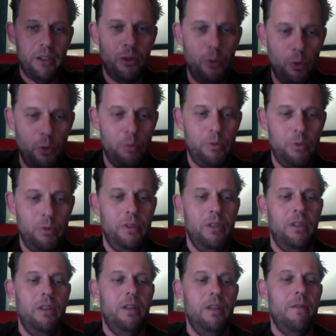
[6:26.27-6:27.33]
cube.
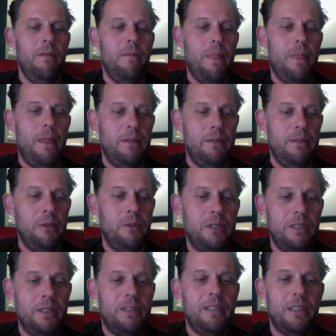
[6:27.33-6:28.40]
So
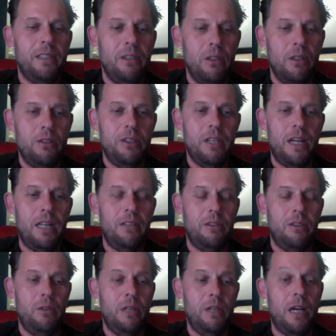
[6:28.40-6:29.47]
this technology
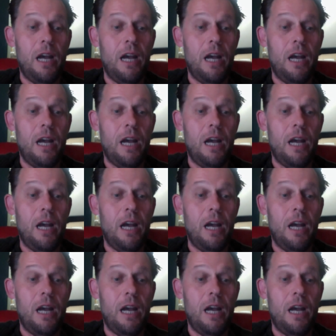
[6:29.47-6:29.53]
also